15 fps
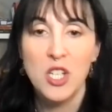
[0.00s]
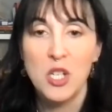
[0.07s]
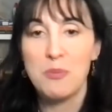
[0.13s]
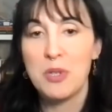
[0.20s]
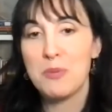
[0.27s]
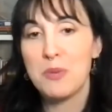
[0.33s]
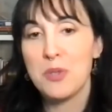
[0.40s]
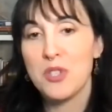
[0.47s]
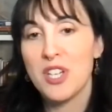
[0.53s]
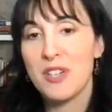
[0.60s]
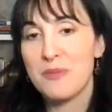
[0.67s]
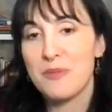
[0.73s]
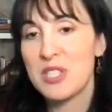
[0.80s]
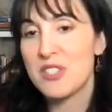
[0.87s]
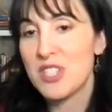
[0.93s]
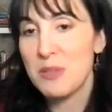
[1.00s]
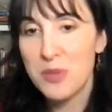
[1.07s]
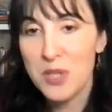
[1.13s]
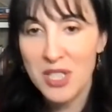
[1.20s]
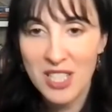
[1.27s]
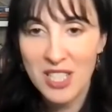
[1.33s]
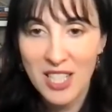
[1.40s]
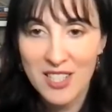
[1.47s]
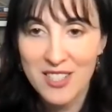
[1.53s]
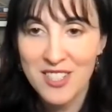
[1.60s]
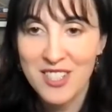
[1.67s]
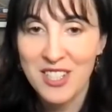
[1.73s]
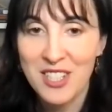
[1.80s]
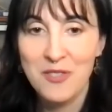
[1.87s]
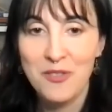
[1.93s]
People have been deeply connected
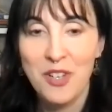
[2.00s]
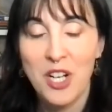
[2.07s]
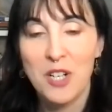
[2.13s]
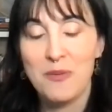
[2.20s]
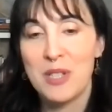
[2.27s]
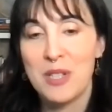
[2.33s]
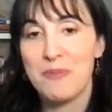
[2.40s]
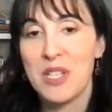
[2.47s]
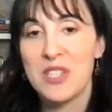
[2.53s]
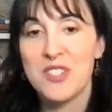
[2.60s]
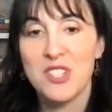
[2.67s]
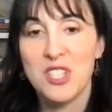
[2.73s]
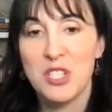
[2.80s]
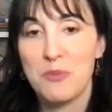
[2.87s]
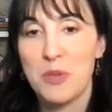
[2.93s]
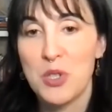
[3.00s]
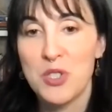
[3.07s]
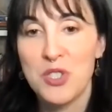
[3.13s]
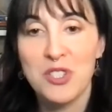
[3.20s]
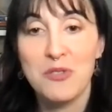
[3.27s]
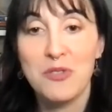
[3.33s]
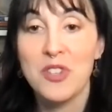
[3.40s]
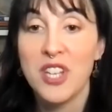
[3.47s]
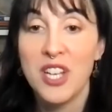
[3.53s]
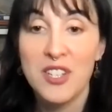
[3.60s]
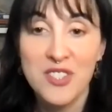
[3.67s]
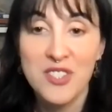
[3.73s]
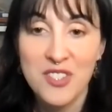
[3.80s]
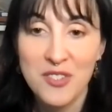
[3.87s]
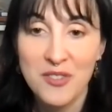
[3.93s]
to the environment mentally and emotionally for
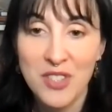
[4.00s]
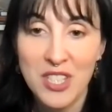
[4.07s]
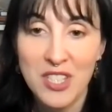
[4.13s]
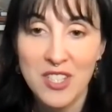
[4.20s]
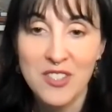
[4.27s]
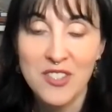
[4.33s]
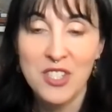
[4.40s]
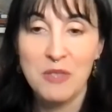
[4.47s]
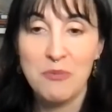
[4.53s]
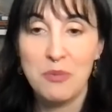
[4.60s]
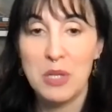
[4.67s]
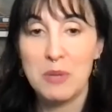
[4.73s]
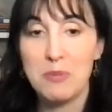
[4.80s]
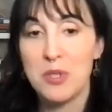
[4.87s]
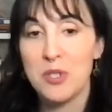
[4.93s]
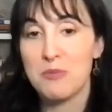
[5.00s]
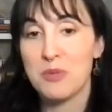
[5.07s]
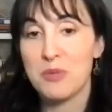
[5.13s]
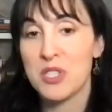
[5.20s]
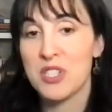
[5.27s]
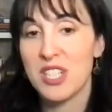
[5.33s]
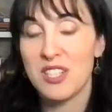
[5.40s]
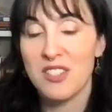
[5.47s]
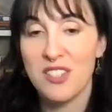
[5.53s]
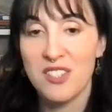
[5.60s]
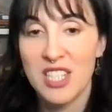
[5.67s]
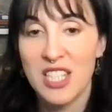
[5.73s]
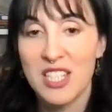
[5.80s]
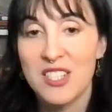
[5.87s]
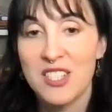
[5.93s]
thousands of years, and people, and
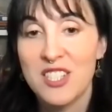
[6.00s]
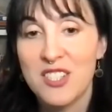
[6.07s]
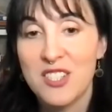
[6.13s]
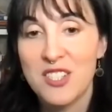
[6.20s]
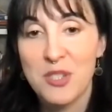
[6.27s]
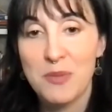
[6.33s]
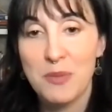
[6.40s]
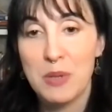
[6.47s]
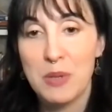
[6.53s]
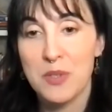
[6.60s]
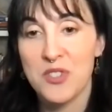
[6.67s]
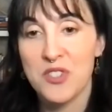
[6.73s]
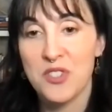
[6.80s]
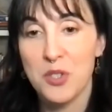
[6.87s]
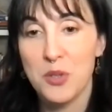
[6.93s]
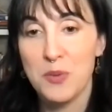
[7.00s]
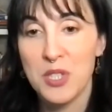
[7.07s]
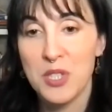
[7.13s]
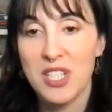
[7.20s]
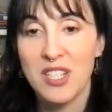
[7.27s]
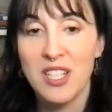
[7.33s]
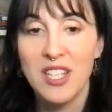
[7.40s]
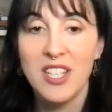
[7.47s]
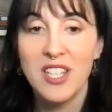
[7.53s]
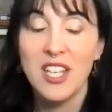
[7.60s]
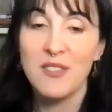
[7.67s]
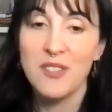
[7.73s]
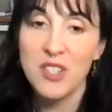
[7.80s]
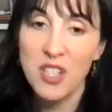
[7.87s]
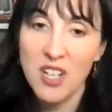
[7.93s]
particularly Indigenous peoples globally,
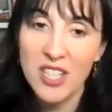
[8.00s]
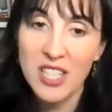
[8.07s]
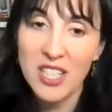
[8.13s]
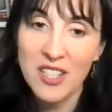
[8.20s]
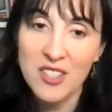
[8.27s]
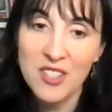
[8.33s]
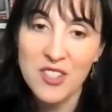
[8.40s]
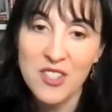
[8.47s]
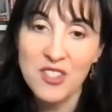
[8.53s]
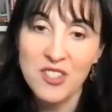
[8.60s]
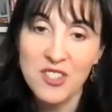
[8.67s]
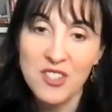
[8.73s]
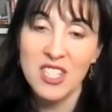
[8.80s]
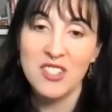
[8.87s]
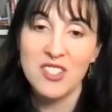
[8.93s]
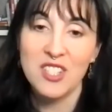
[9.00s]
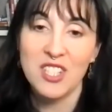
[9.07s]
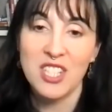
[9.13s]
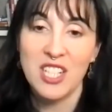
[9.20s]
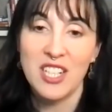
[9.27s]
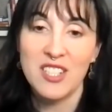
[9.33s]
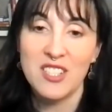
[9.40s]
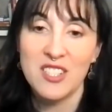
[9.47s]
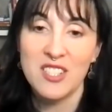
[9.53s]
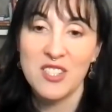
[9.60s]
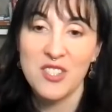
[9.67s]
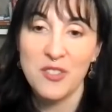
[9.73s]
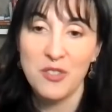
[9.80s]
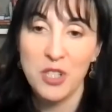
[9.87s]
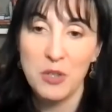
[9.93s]
have long understood the
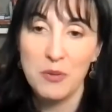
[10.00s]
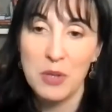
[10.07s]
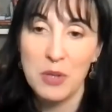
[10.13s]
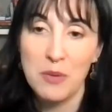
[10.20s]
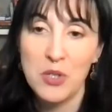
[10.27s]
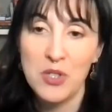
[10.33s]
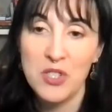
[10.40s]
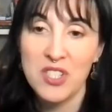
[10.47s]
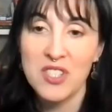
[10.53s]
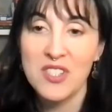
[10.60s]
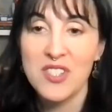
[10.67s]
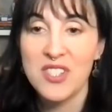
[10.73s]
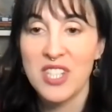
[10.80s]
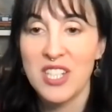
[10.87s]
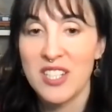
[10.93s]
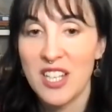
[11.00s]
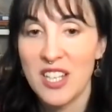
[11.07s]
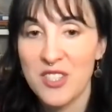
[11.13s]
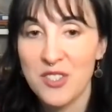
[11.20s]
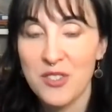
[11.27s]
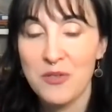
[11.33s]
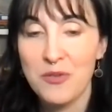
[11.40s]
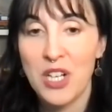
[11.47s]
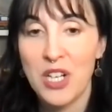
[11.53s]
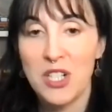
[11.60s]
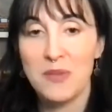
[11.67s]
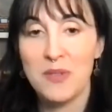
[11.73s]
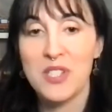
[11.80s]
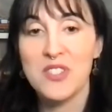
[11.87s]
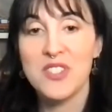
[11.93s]
interconnectedness of human emotions and natural
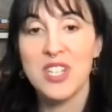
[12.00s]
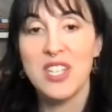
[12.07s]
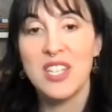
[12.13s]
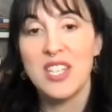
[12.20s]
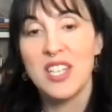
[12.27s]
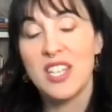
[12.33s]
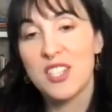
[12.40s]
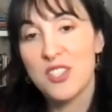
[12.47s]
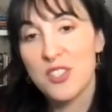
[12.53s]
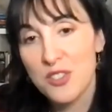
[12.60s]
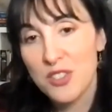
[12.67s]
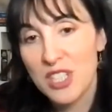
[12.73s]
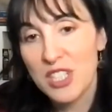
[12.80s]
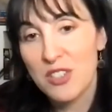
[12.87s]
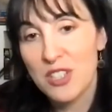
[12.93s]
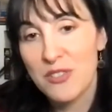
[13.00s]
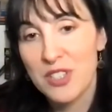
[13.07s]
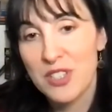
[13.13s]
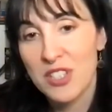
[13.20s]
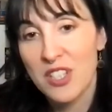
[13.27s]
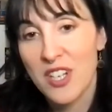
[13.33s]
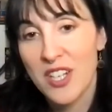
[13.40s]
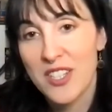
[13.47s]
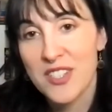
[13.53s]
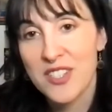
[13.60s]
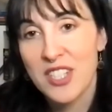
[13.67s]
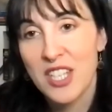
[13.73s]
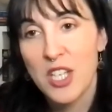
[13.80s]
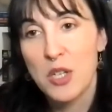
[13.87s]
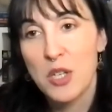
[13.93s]
environments, including grief and
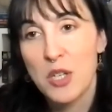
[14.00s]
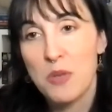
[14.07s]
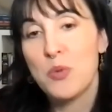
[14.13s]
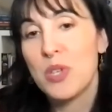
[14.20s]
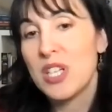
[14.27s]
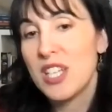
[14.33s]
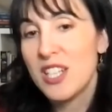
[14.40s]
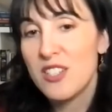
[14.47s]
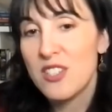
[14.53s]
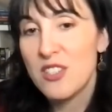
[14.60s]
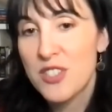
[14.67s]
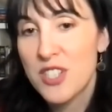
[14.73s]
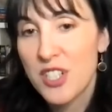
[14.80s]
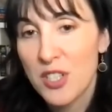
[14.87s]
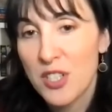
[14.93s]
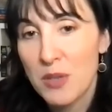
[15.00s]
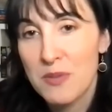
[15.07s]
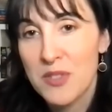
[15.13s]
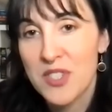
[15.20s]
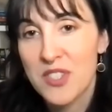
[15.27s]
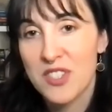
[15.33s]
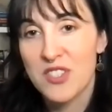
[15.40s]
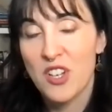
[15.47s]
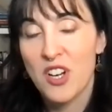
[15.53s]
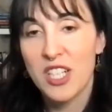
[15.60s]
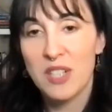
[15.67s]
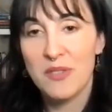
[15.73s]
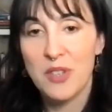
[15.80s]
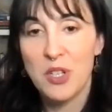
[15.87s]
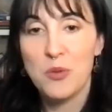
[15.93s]
loss. But we need new terms to talk
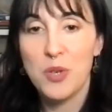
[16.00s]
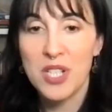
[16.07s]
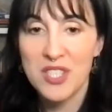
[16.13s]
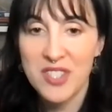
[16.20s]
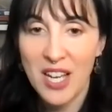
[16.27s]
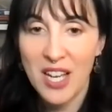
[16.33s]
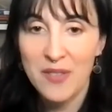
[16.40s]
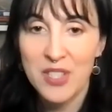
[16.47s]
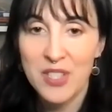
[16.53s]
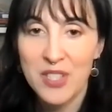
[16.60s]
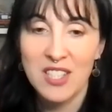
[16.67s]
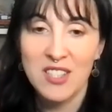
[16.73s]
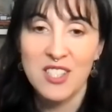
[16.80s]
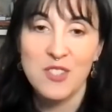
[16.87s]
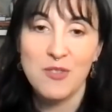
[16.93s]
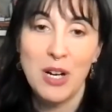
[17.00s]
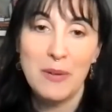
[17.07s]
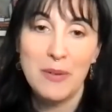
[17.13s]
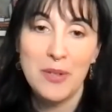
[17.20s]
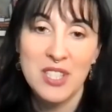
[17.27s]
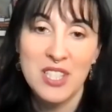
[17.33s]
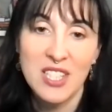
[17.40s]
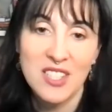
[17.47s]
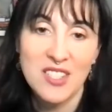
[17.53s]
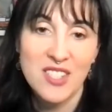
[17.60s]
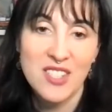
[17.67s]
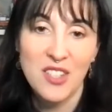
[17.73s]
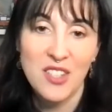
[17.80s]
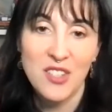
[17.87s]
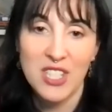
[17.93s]
about what is happening in these rapidly
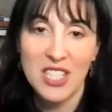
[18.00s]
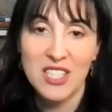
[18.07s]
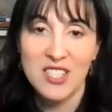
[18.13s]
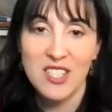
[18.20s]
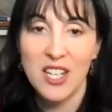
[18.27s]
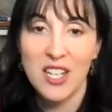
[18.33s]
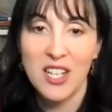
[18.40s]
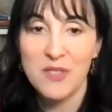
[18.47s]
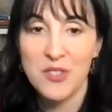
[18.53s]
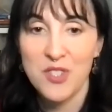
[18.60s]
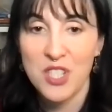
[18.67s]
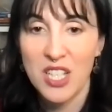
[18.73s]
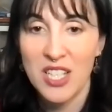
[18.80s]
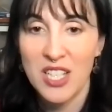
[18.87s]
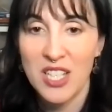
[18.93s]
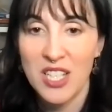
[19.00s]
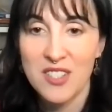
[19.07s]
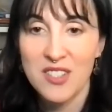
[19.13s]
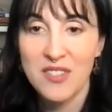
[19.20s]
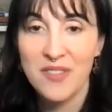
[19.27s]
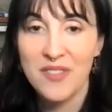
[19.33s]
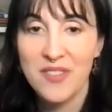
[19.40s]
accelerating times of change.